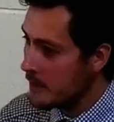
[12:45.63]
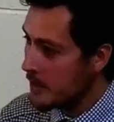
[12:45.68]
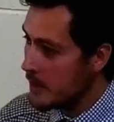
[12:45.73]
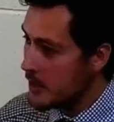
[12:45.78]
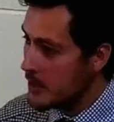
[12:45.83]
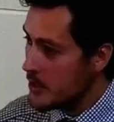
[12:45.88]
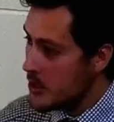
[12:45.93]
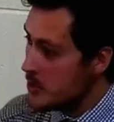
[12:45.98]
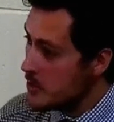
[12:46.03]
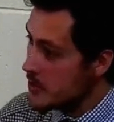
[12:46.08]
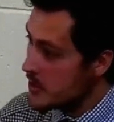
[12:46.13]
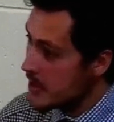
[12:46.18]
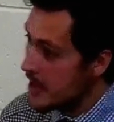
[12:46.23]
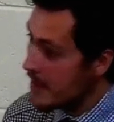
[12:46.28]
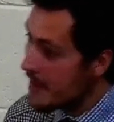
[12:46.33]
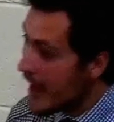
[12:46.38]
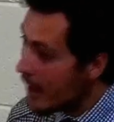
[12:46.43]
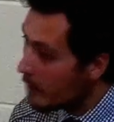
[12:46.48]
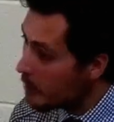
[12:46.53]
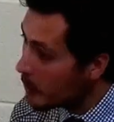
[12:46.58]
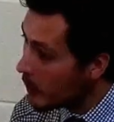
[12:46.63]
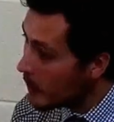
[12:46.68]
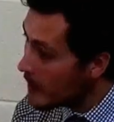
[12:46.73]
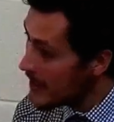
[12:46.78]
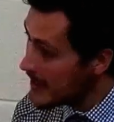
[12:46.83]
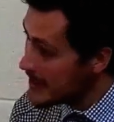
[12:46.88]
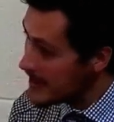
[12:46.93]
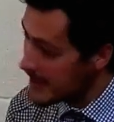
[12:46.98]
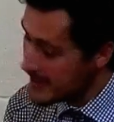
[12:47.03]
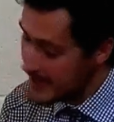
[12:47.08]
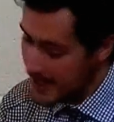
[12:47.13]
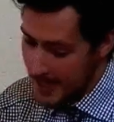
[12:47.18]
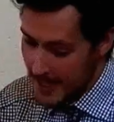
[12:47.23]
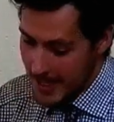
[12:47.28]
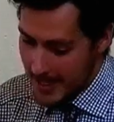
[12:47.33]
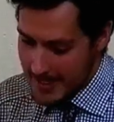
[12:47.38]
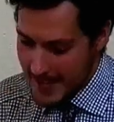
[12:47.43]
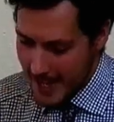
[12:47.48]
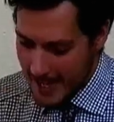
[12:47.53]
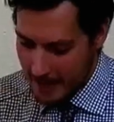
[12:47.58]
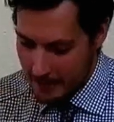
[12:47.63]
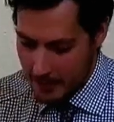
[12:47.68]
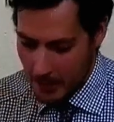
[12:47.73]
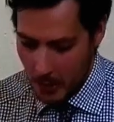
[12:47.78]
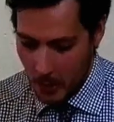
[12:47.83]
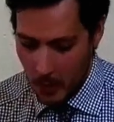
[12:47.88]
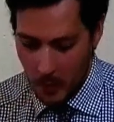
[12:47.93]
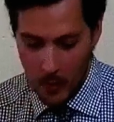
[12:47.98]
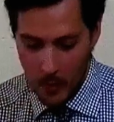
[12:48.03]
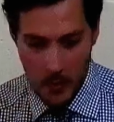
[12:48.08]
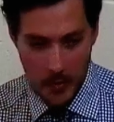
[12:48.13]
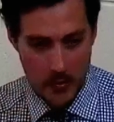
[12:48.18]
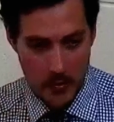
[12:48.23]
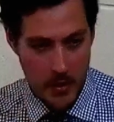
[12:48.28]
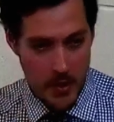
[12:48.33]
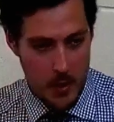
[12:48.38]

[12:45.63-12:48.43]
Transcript: News that that promised day of the Lord